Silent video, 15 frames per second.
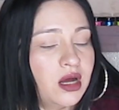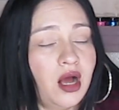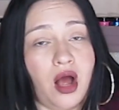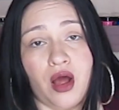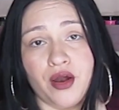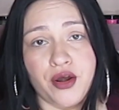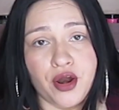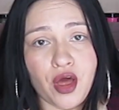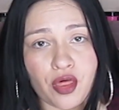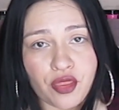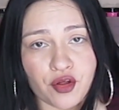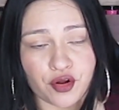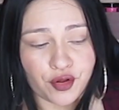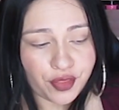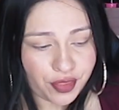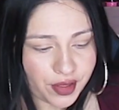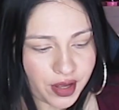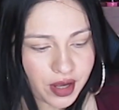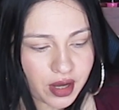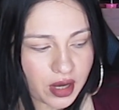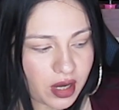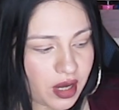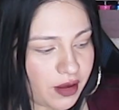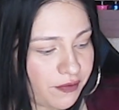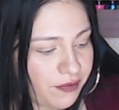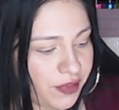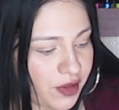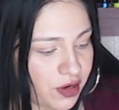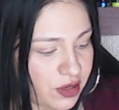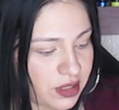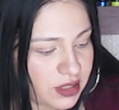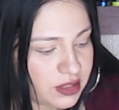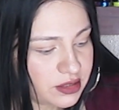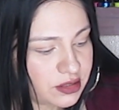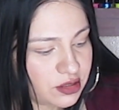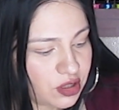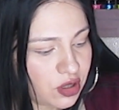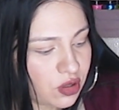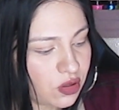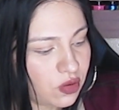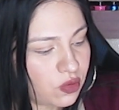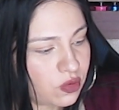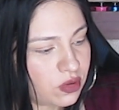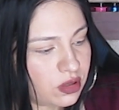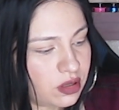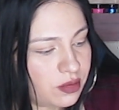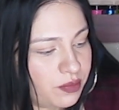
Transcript: Another thing, if there is no,